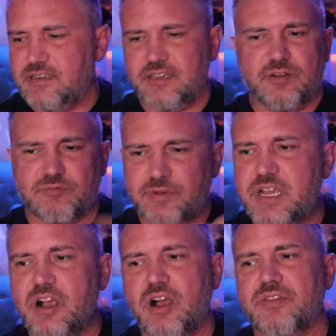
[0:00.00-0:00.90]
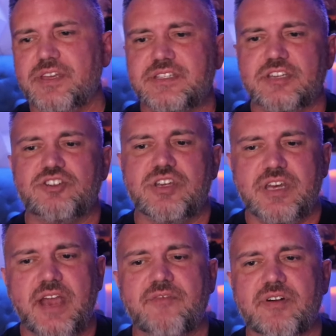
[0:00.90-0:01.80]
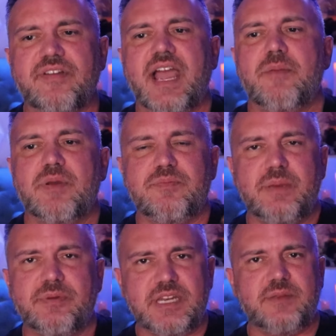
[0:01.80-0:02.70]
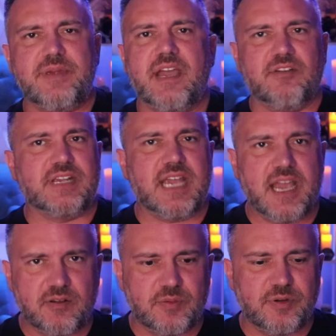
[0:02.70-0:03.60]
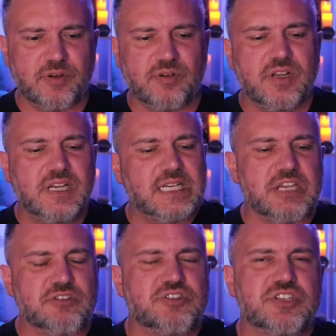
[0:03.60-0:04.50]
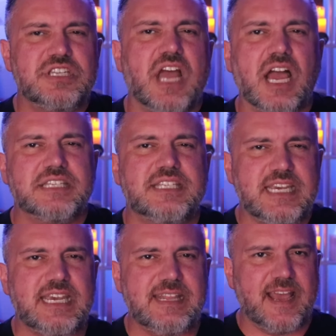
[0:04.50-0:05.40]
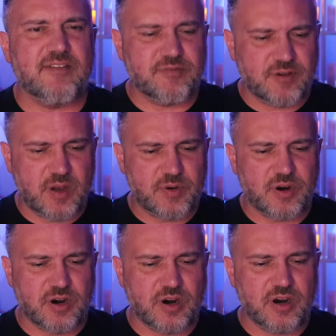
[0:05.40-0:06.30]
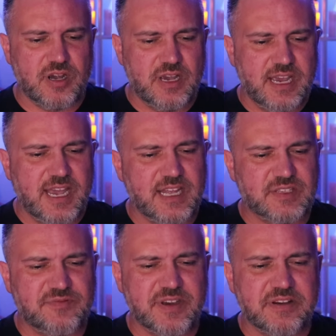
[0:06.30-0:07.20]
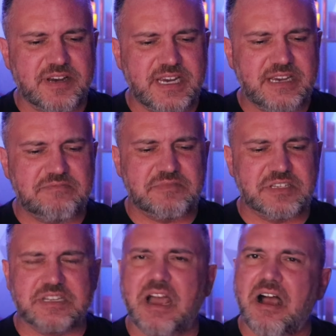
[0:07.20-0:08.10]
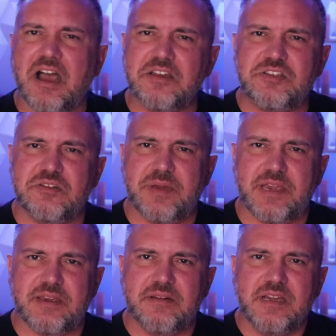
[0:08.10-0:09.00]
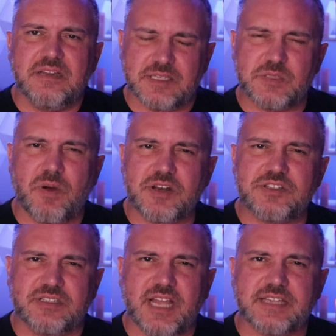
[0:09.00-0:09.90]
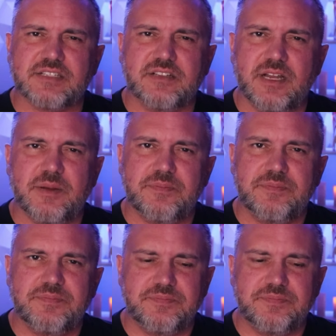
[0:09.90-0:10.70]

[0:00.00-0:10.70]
you know, recall this, this should never have happened. People need to be held accountable. You're just not seeing that from her. And it's very just odd to me. Let's watch the last clip.